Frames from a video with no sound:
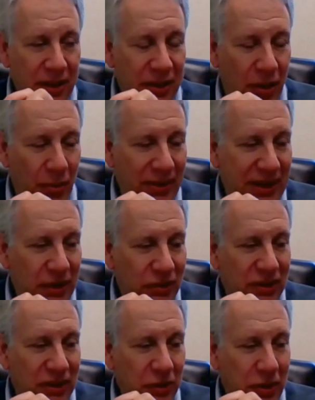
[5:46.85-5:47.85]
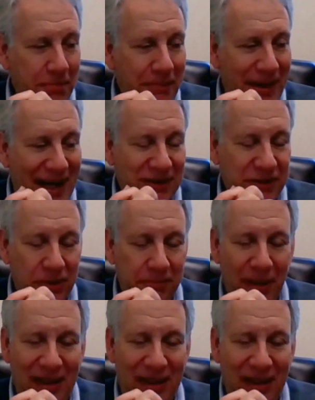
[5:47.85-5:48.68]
Helicobacter